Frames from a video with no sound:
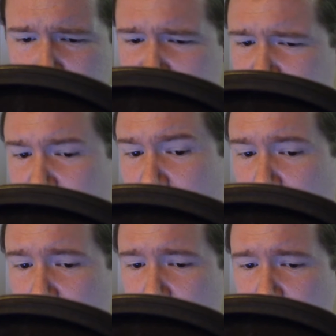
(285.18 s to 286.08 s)
a
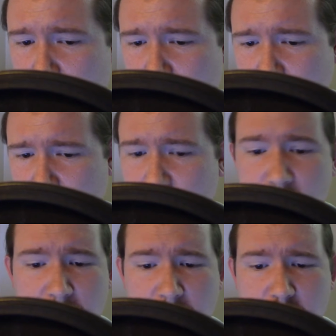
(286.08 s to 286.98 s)
sphere? Like
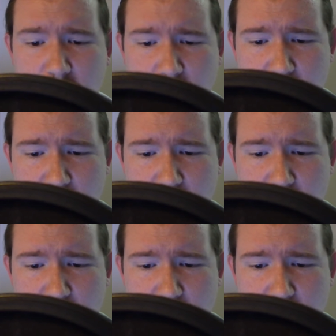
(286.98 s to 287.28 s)
Indiana Jones